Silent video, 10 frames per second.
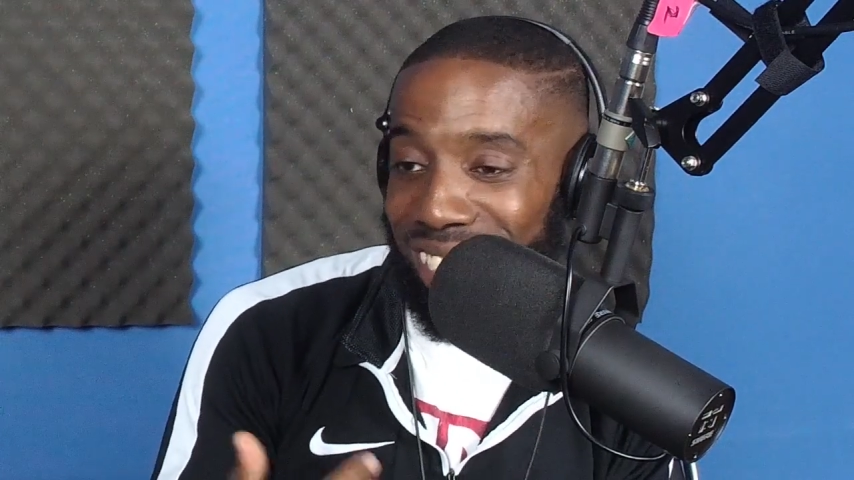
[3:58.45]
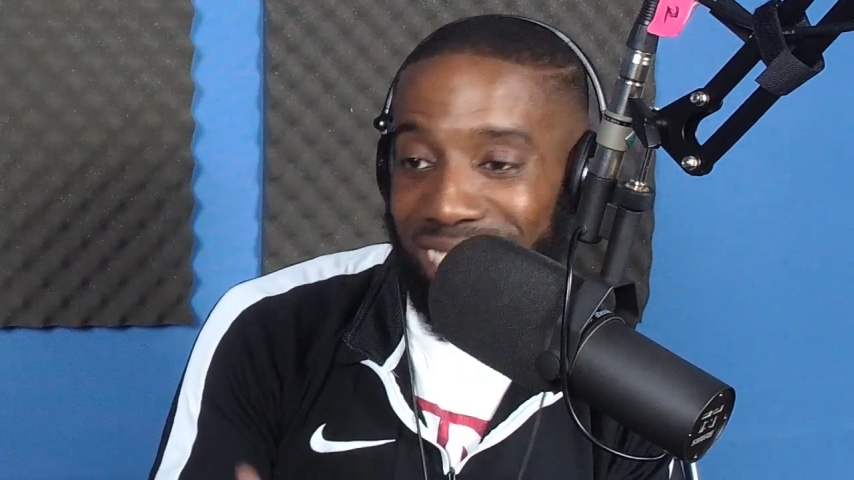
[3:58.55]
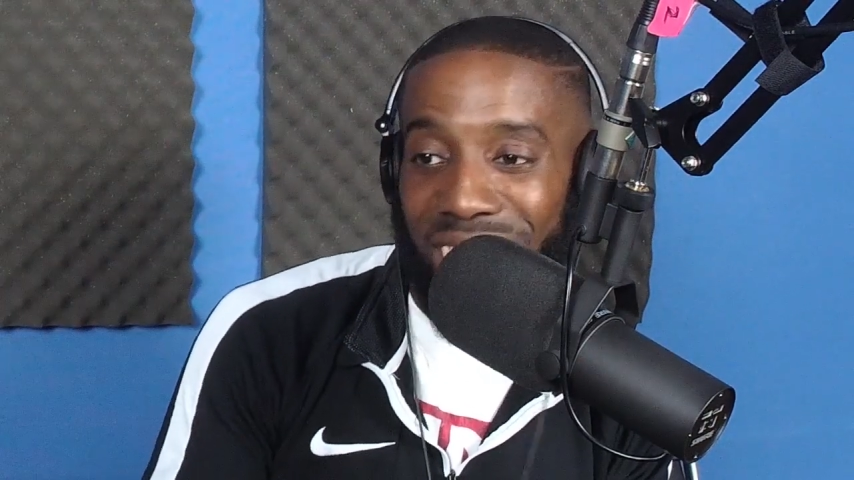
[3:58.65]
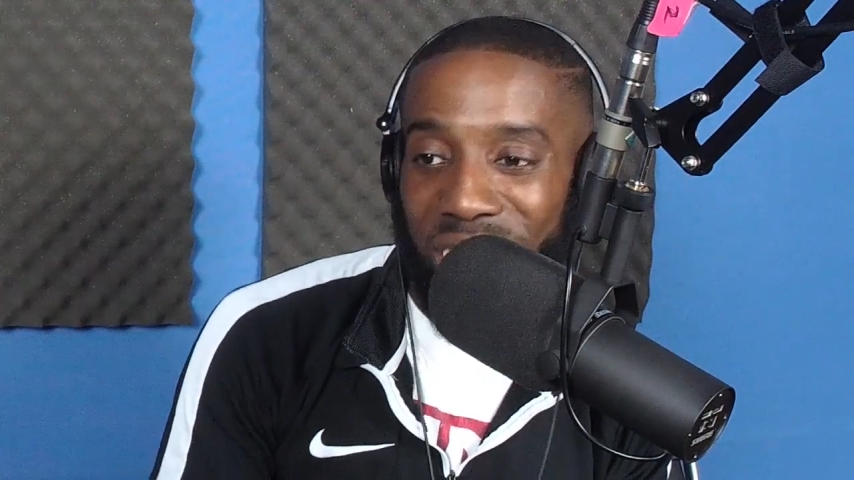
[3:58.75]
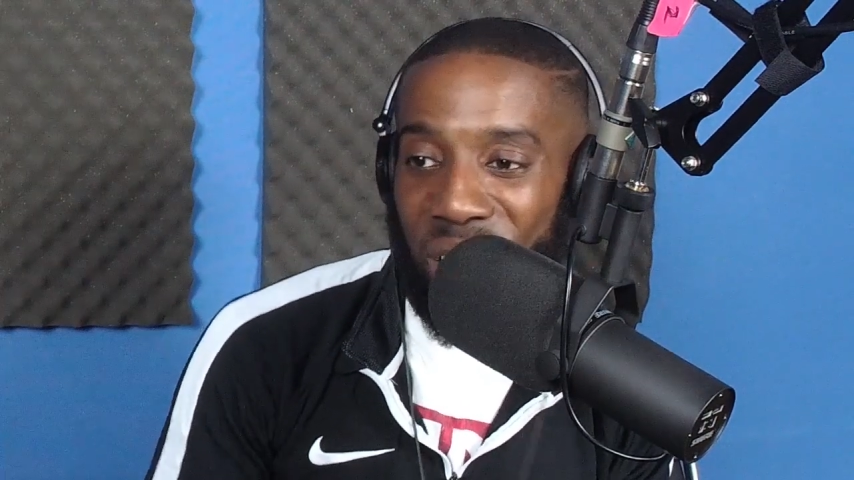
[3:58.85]

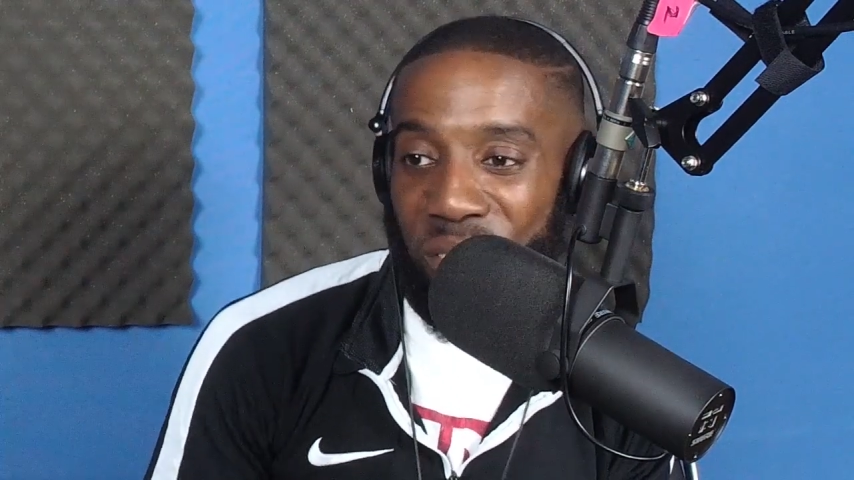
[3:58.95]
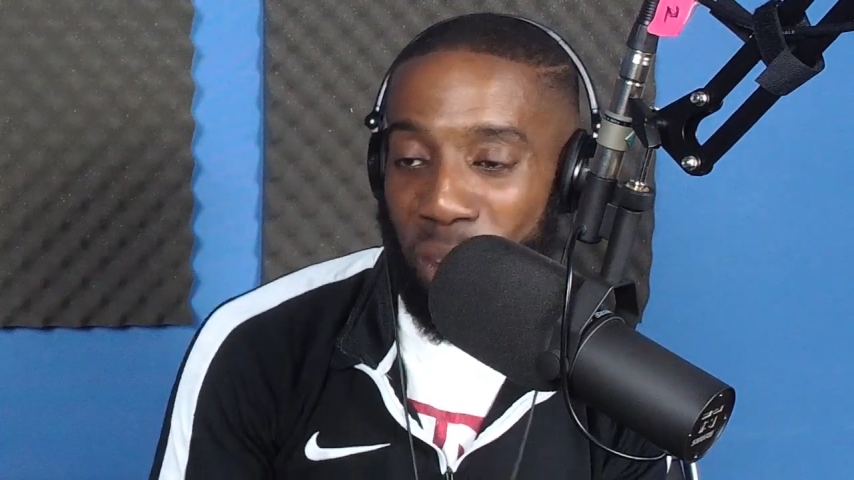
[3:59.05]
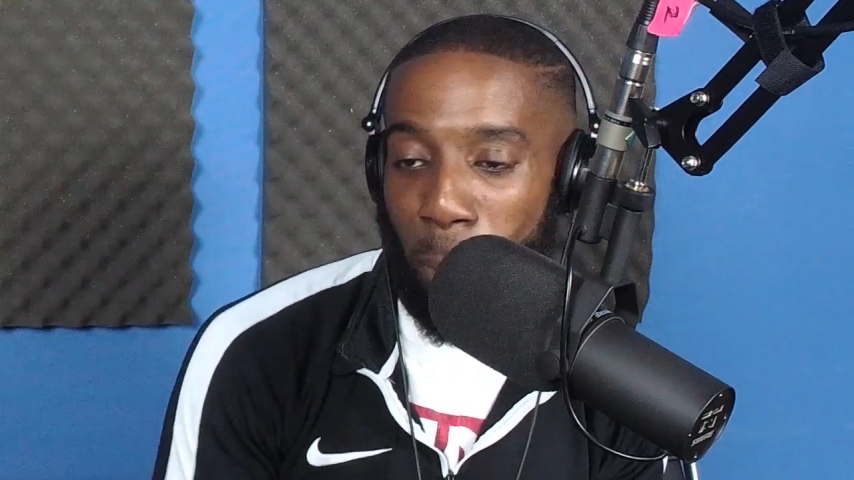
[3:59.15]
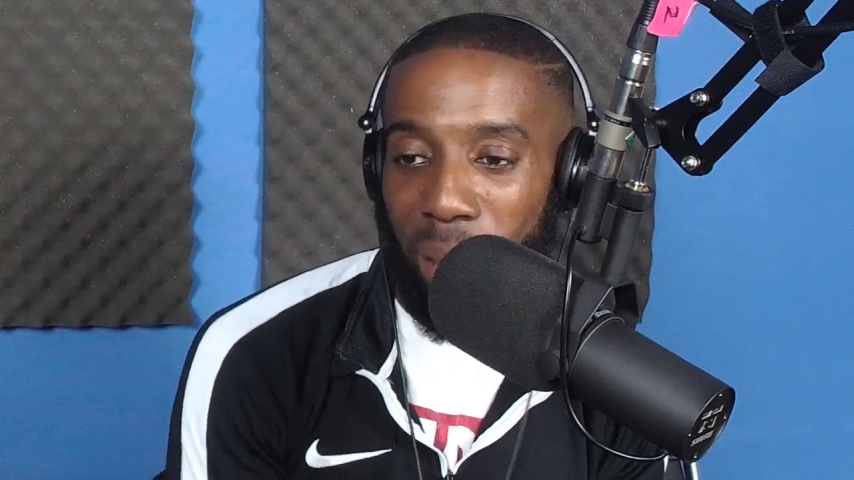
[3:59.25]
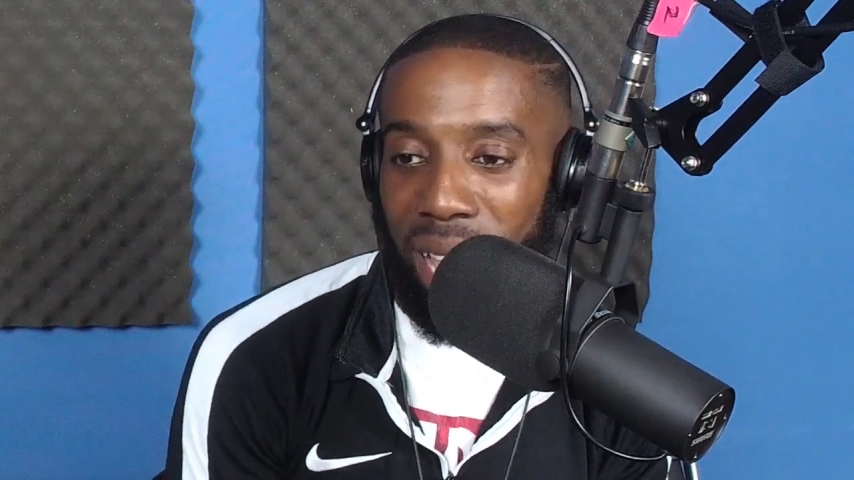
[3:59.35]
get
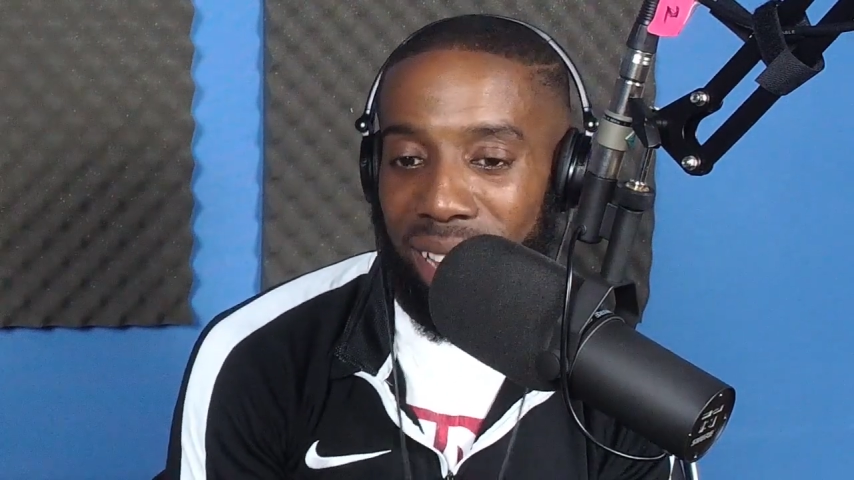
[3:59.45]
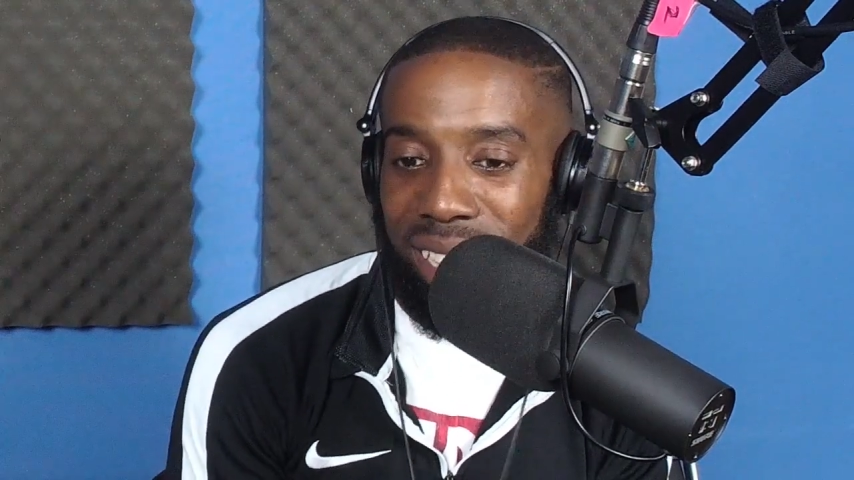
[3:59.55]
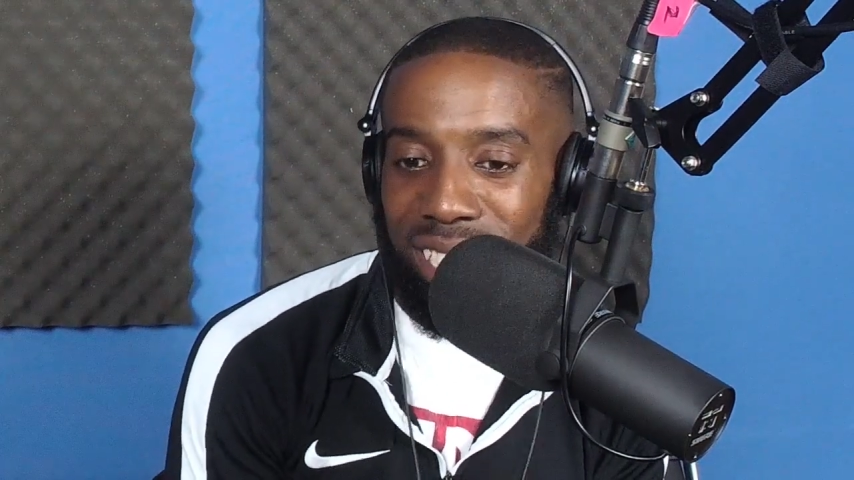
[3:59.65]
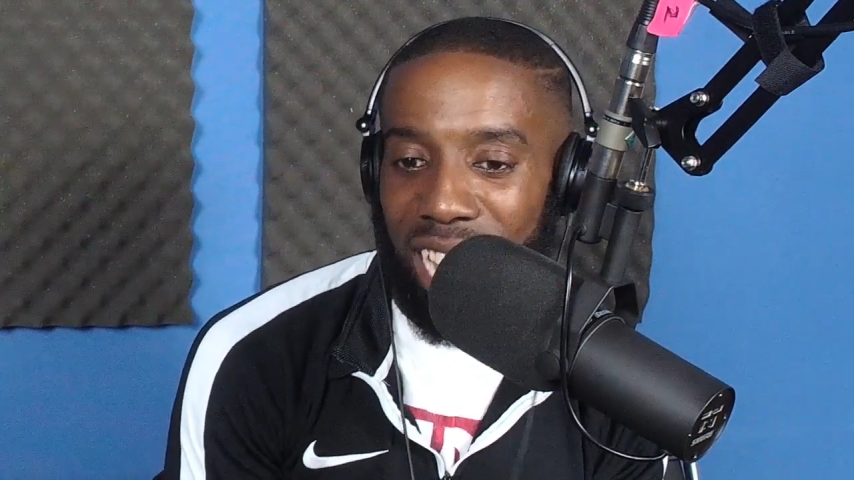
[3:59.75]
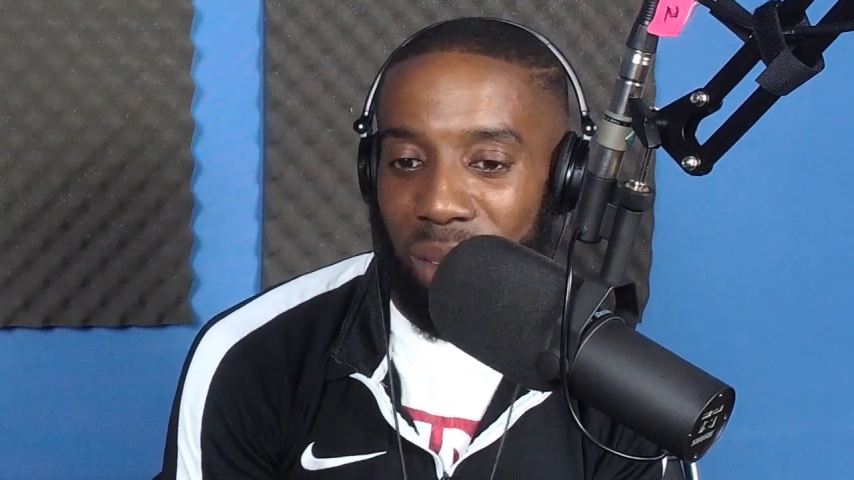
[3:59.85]
from playing
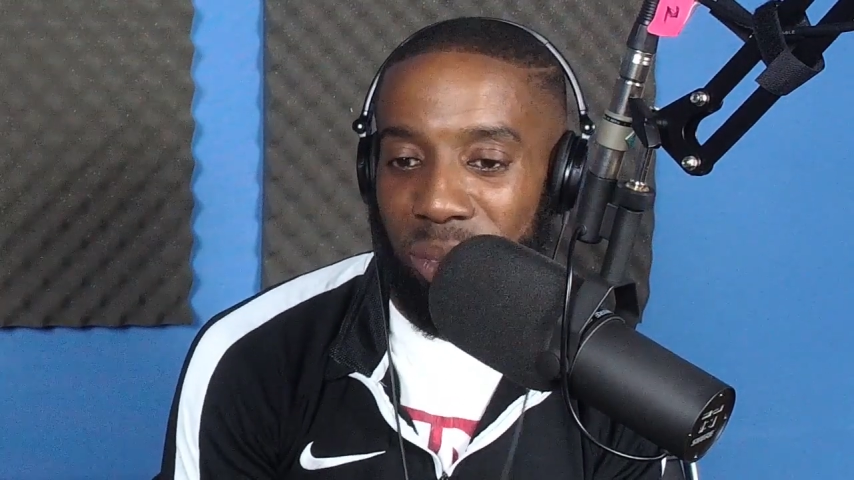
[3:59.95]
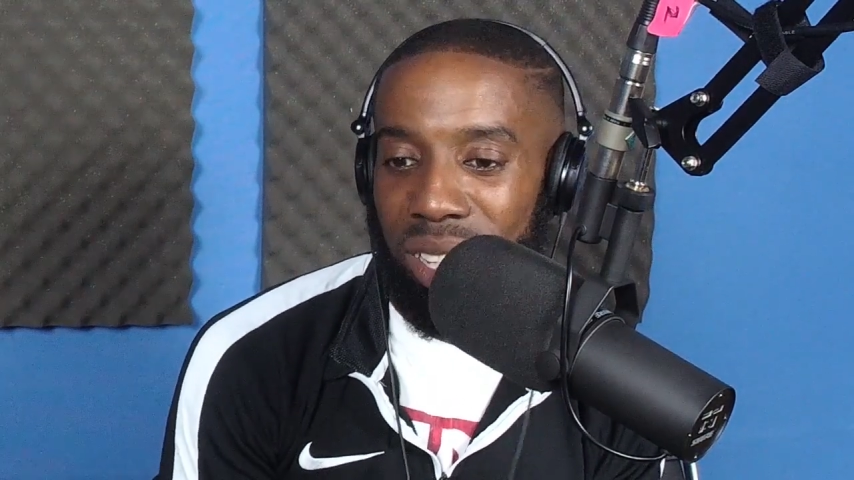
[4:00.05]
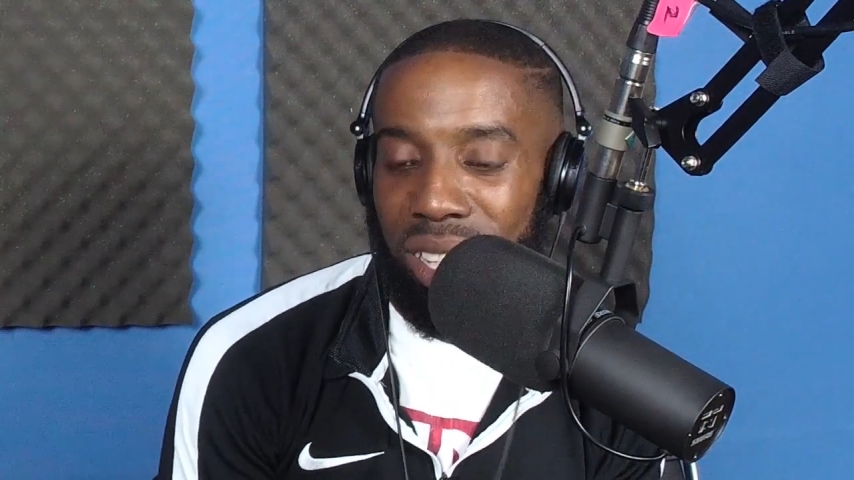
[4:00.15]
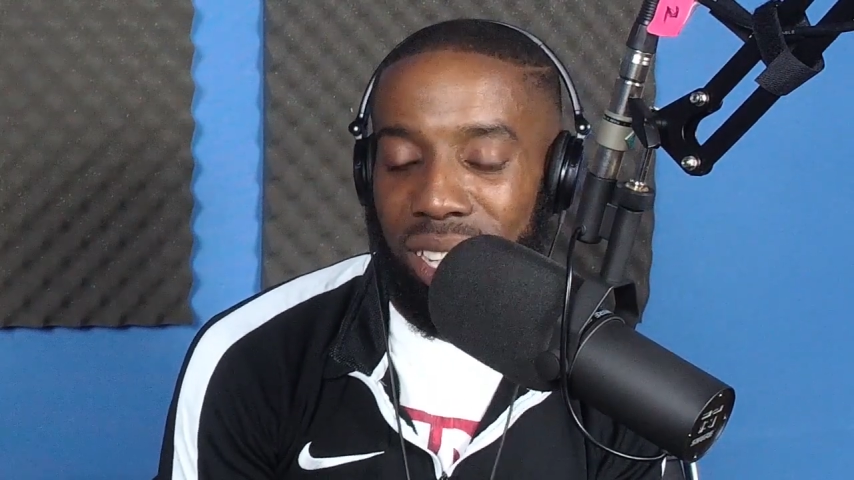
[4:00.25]
this game